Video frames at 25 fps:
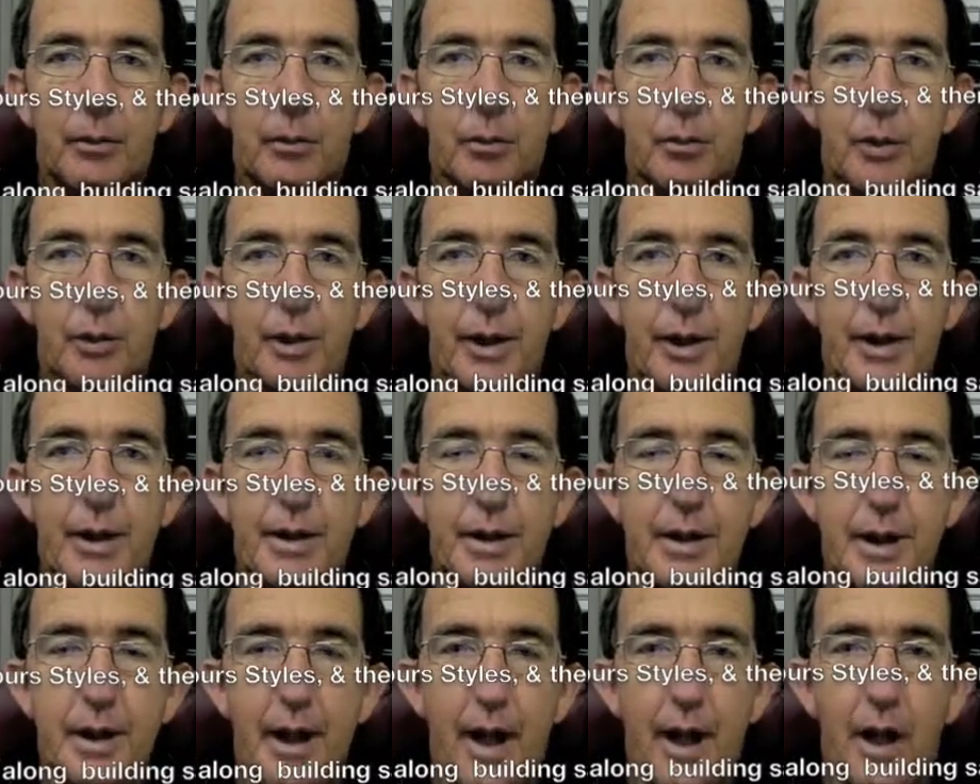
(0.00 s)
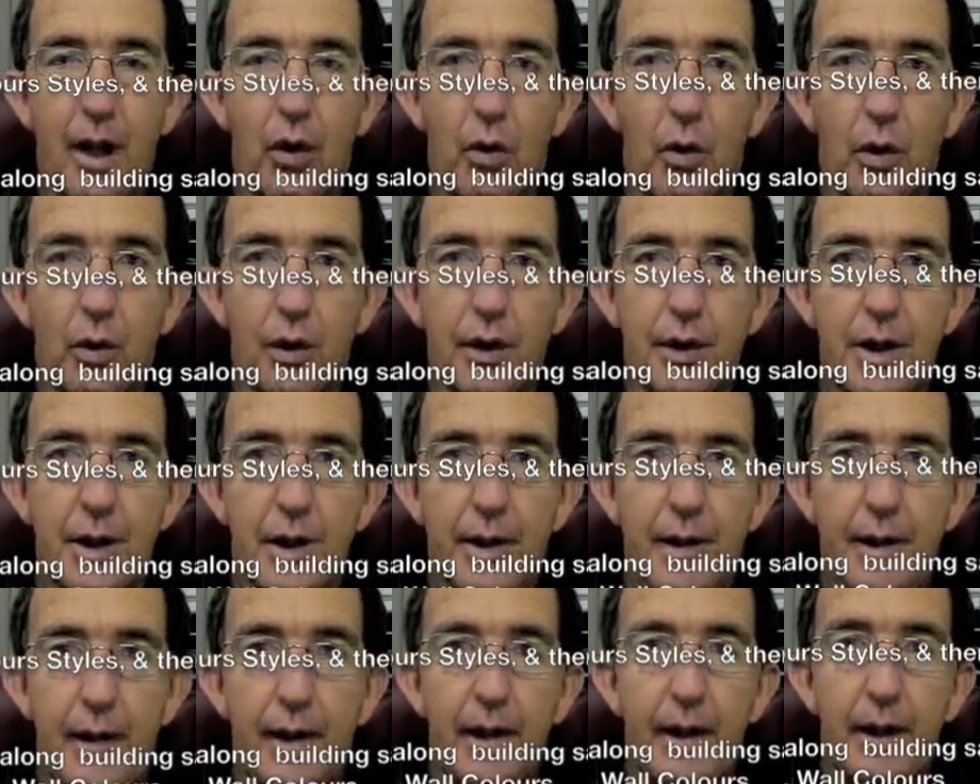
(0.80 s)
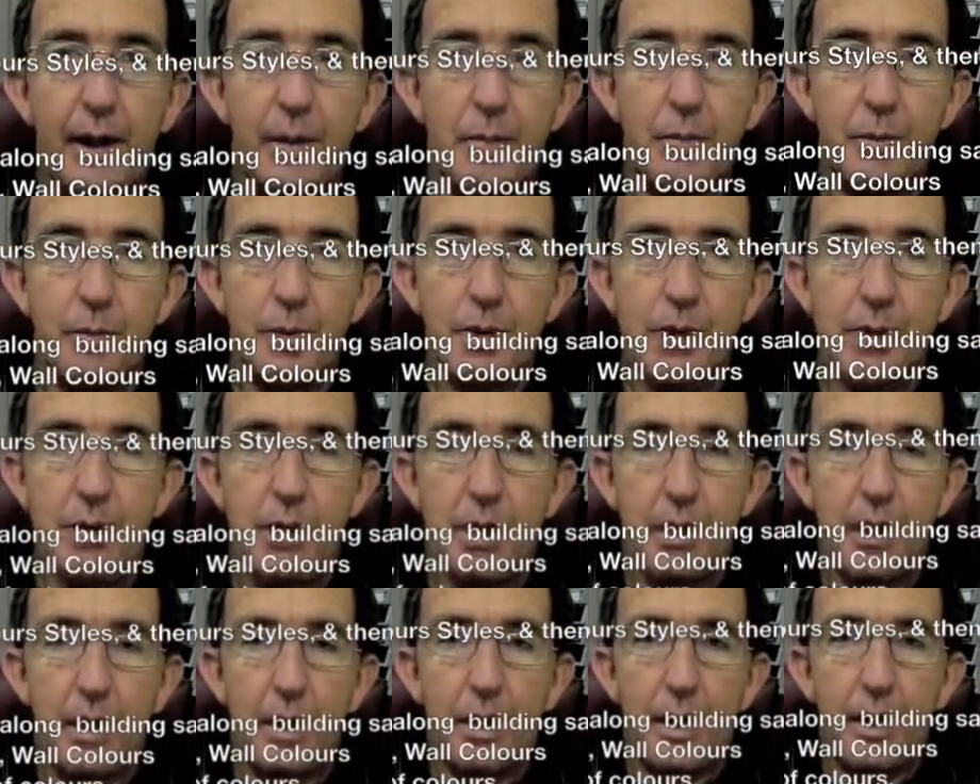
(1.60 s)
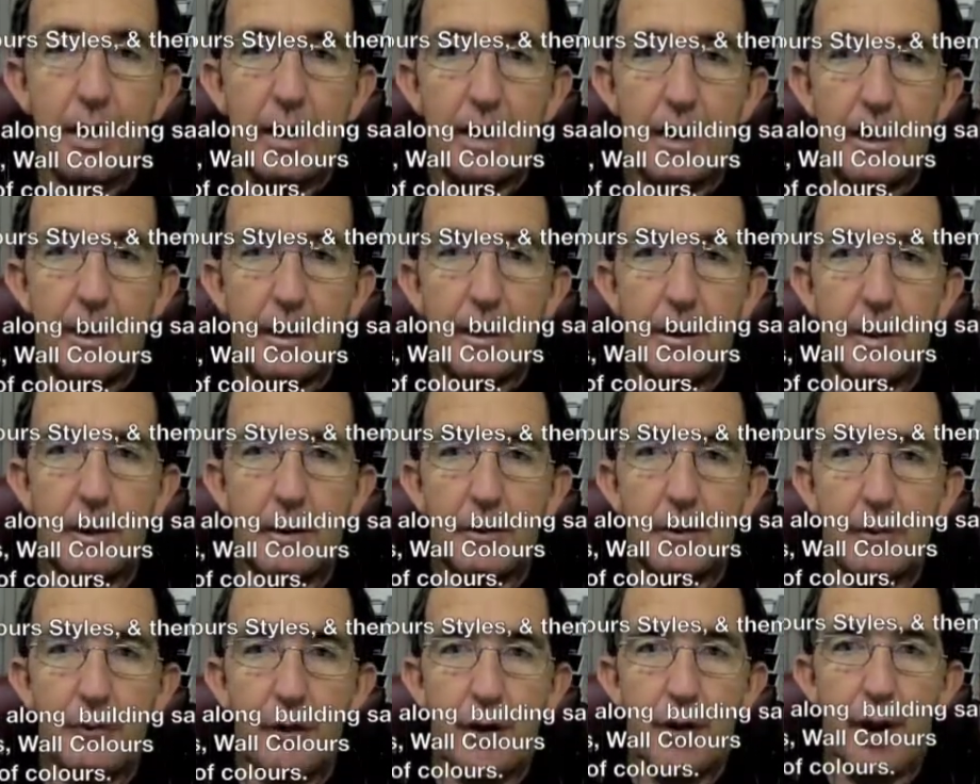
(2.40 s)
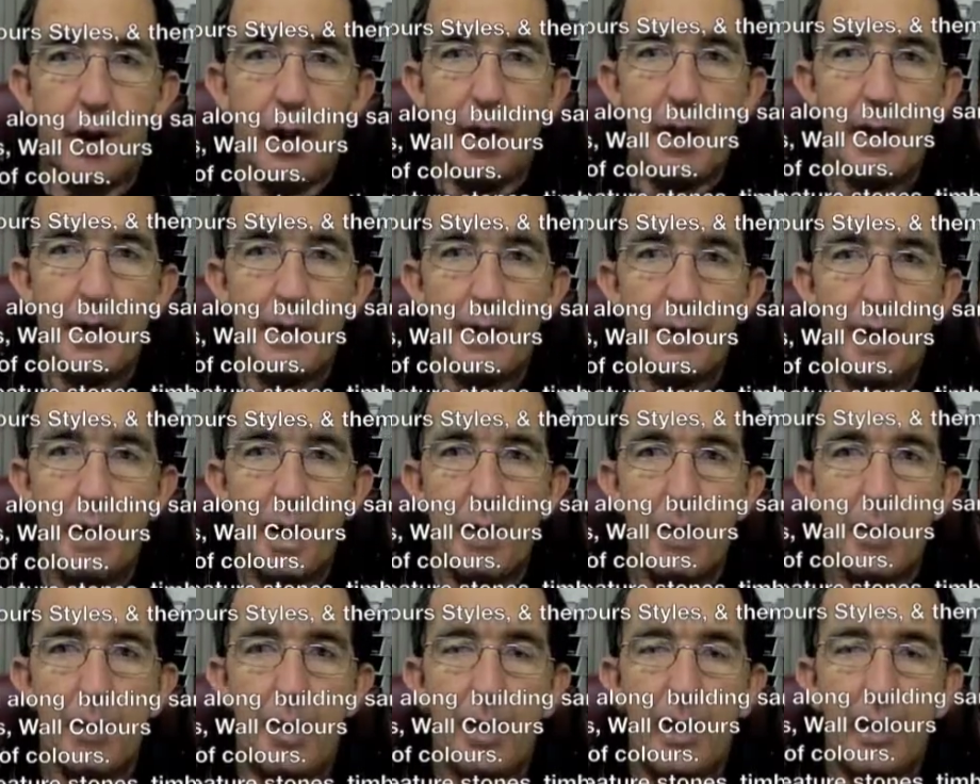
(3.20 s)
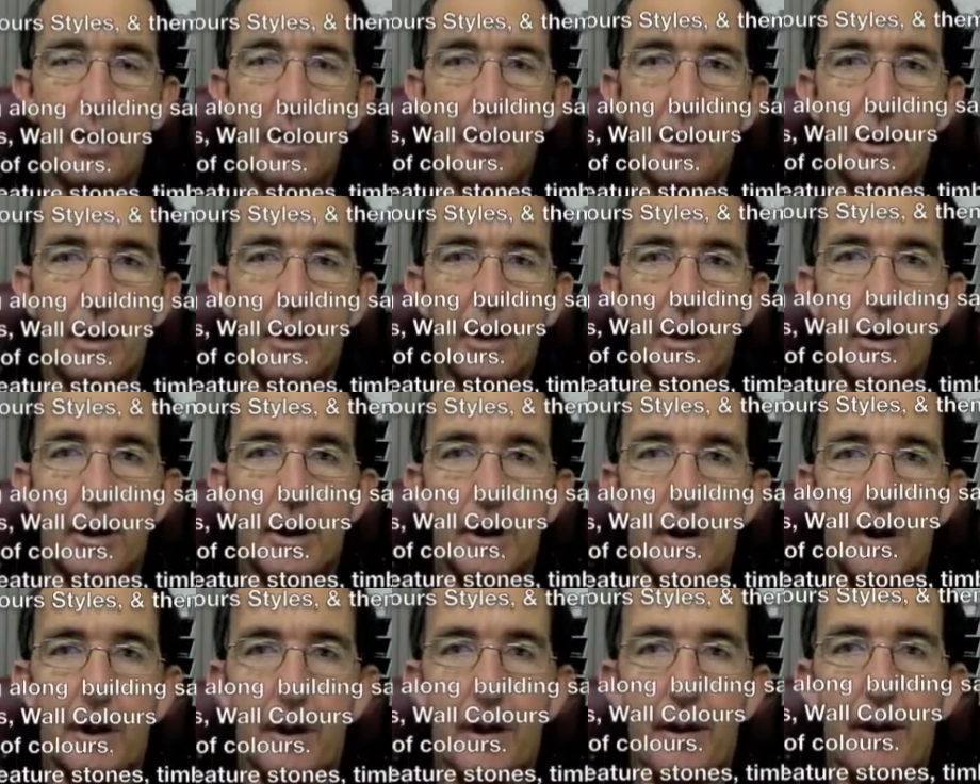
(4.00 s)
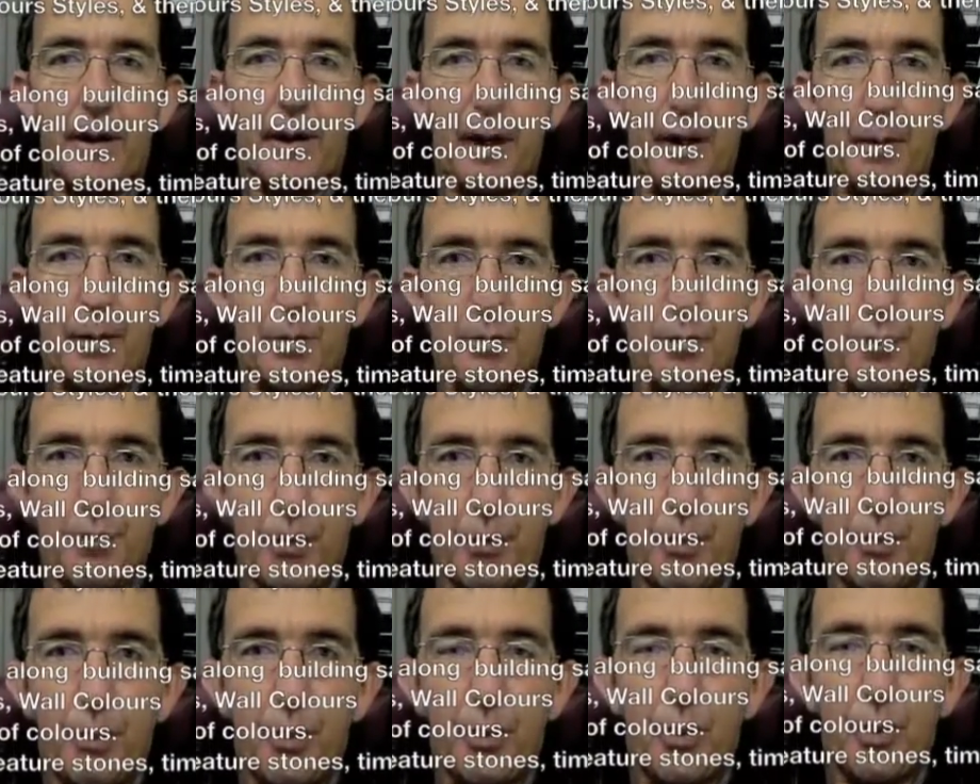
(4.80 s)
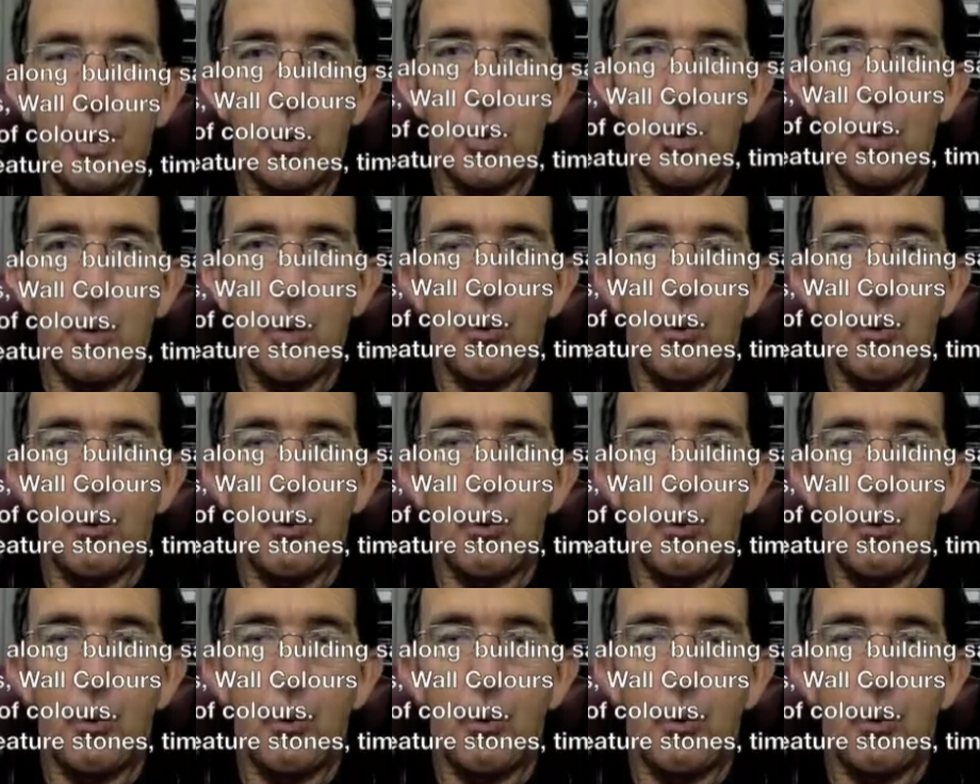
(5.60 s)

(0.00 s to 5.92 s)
We need to now look at the themes for the landscaping, themes for the pool.